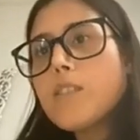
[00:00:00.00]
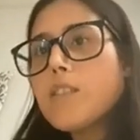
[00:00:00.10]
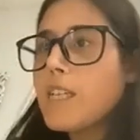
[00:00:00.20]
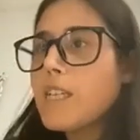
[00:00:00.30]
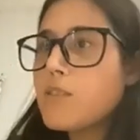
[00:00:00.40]

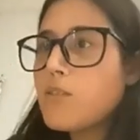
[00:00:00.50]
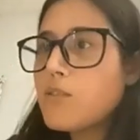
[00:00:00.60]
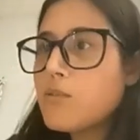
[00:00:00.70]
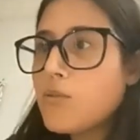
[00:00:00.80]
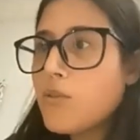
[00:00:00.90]
and a
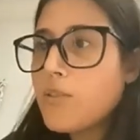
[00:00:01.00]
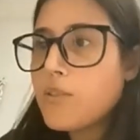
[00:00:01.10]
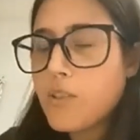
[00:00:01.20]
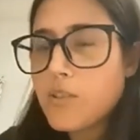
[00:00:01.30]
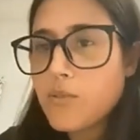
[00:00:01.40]
tooth
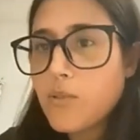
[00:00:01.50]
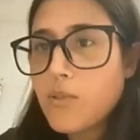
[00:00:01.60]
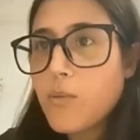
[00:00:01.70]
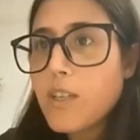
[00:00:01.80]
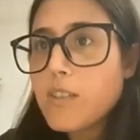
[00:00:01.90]
not
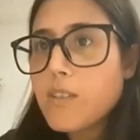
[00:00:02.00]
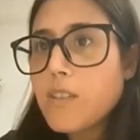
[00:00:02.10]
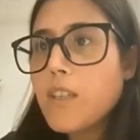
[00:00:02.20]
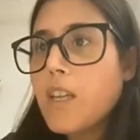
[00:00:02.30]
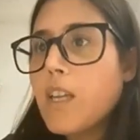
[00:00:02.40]
waxed,
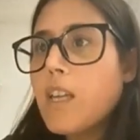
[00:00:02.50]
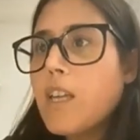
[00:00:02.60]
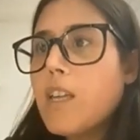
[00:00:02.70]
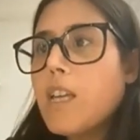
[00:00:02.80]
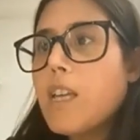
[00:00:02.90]

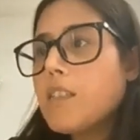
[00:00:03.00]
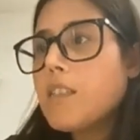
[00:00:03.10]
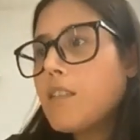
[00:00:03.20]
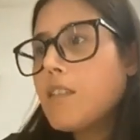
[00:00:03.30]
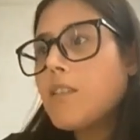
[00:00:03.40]

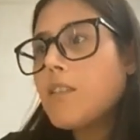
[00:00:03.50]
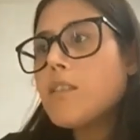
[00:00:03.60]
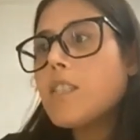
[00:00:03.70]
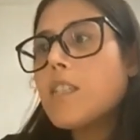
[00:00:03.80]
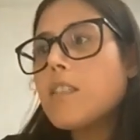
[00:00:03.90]
and the
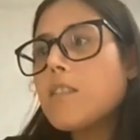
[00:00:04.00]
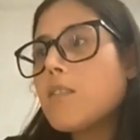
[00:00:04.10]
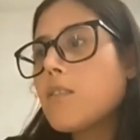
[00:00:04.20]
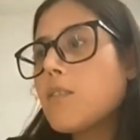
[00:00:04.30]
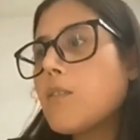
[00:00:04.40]
second
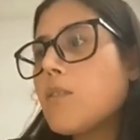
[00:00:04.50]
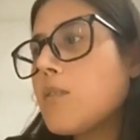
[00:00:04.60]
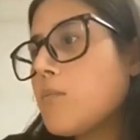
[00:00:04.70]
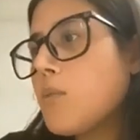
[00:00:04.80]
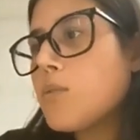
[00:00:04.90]

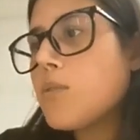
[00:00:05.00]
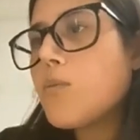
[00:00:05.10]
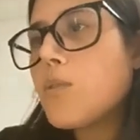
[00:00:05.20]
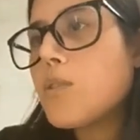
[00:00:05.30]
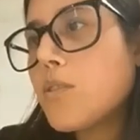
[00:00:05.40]
model
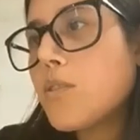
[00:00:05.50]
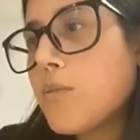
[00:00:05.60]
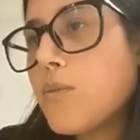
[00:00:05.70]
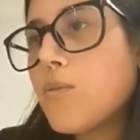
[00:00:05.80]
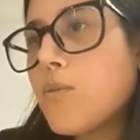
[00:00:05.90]
was a
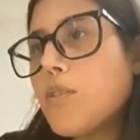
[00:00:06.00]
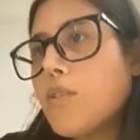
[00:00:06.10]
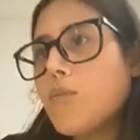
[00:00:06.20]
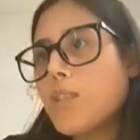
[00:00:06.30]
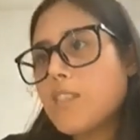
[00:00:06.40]
full
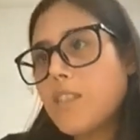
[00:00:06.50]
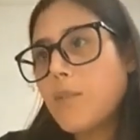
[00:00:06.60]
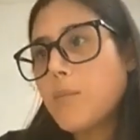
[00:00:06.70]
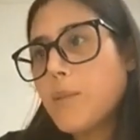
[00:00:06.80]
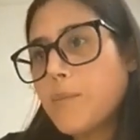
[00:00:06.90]
wax-up.
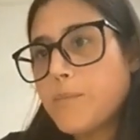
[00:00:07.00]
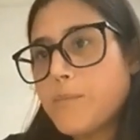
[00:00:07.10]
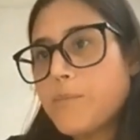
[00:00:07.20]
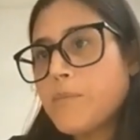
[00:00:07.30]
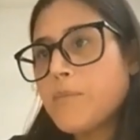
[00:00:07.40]

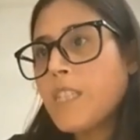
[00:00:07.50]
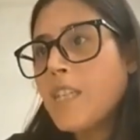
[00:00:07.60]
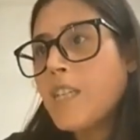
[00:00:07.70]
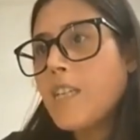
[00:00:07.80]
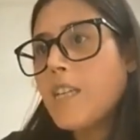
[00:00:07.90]

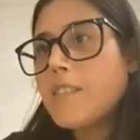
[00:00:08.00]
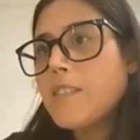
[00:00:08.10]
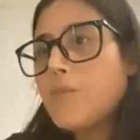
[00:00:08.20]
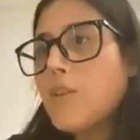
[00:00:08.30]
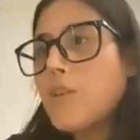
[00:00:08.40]
And
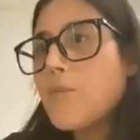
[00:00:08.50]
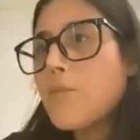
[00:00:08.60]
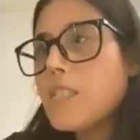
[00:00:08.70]
from these